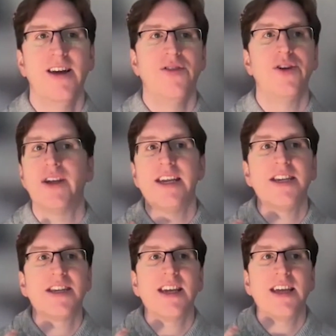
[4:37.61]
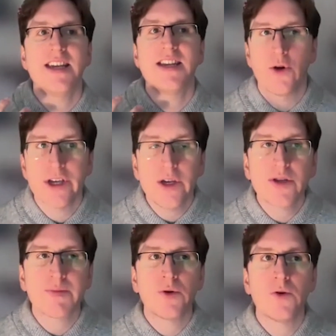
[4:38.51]
is not
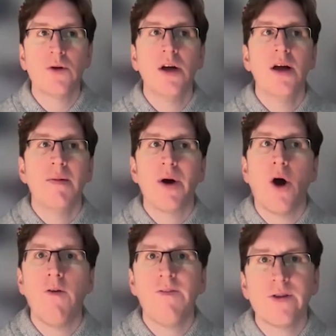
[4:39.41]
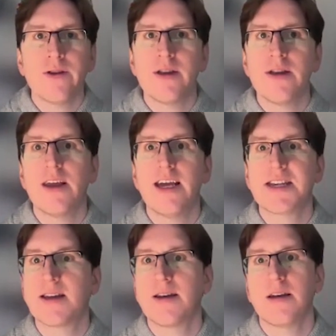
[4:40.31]
usable, but often
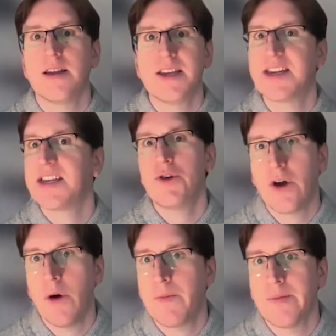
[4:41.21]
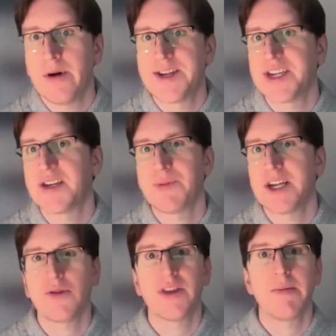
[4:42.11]
it's a series of compromises
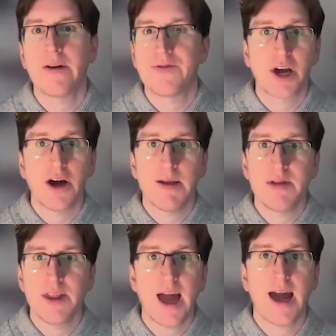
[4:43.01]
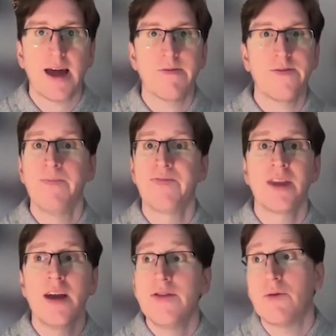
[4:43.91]
based on the amount of time that they have.
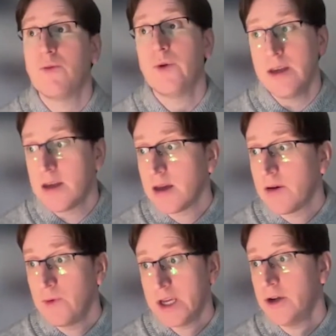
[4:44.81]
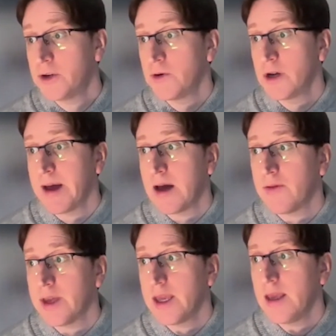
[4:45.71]
That we could talk
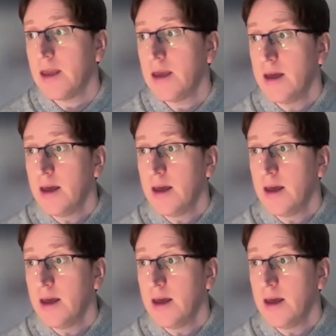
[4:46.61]
about the